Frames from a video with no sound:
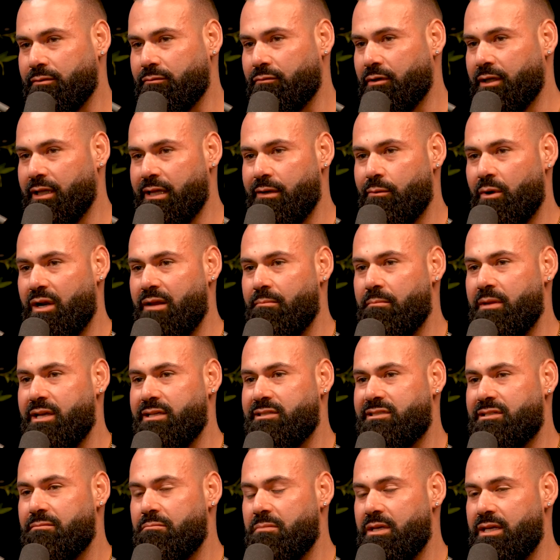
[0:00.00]
Really what it
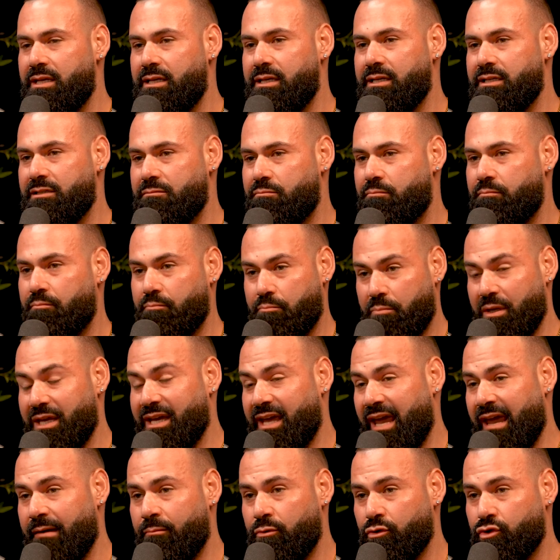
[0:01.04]
means to me is being
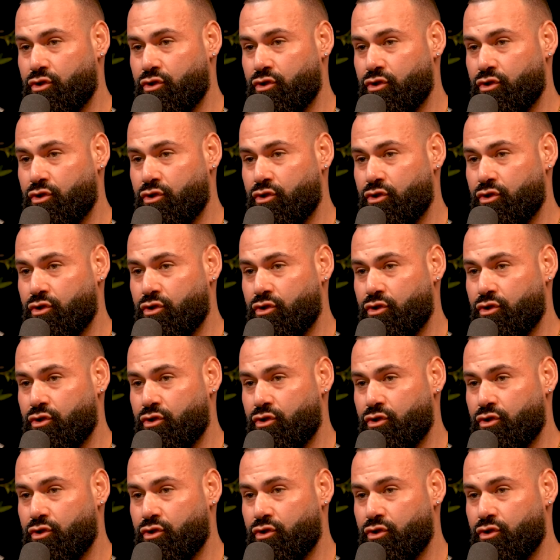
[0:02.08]
able